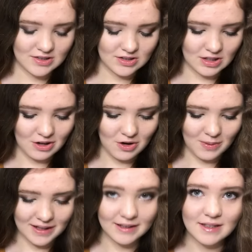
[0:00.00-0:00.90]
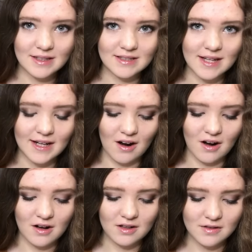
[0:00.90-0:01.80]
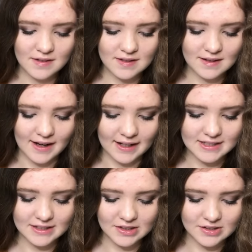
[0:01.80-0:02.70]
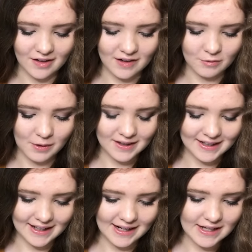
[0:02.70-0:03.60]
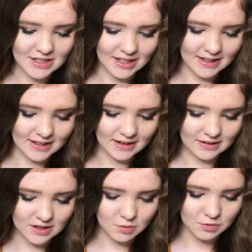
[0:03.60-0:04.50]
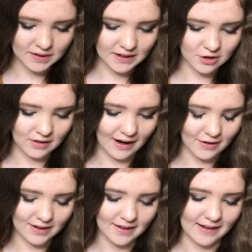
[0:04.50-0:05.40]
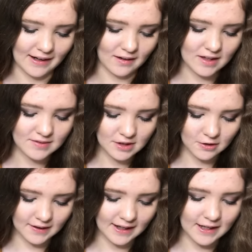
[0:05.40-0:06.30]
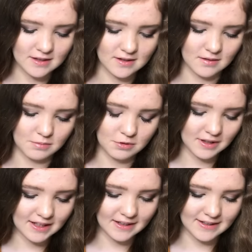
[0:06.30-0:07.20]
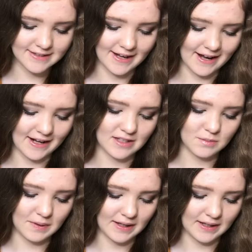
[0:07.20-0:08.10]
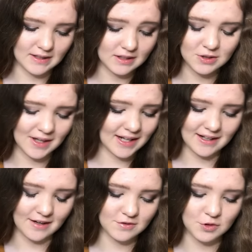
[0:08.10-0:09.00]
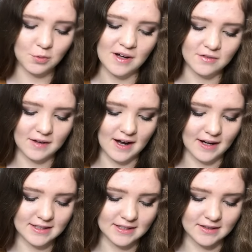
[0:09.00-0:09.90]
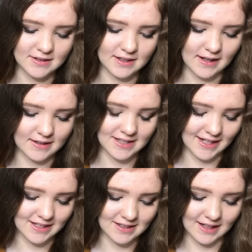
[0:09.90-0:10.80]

So it looks like all of these cockatiels are in one cage and it looks really crowded in there, even though the cage is a pretty good size, but you can't have 12 cockatiels in that size